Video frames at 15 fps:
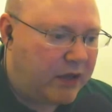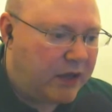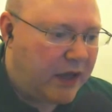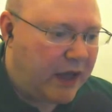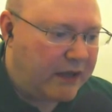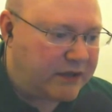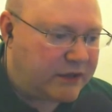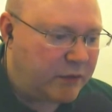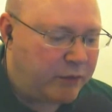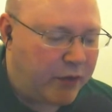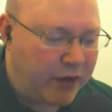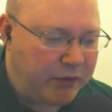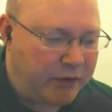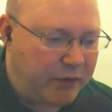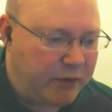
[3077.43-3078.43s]
At some
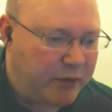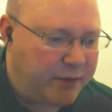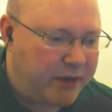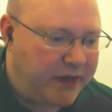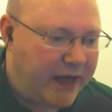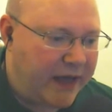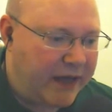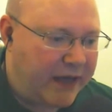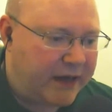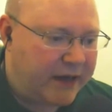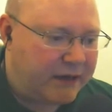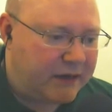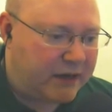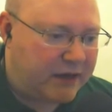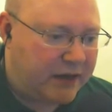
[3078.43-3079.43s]
point, we will be getting
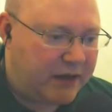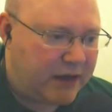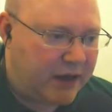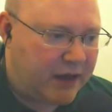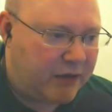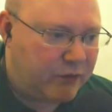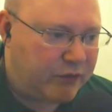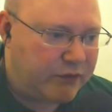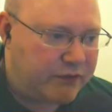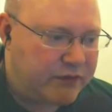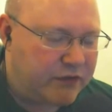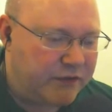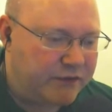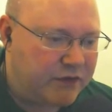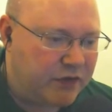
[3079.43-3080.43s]
the
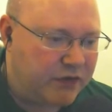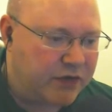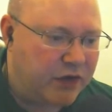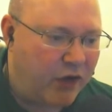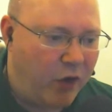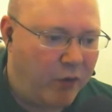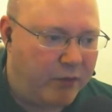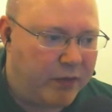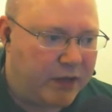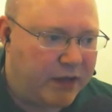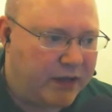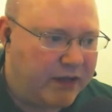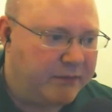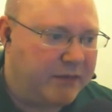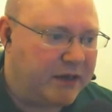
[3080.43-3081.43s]
wonderstuff.com
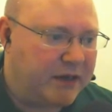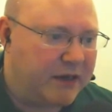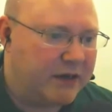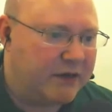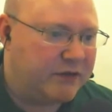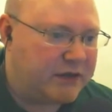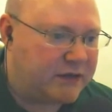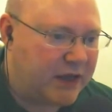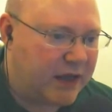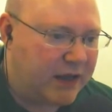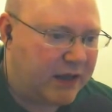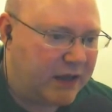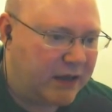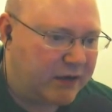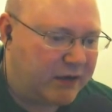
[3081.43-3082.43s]
email address
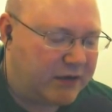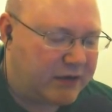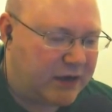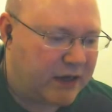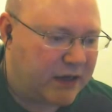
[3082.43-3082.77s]
and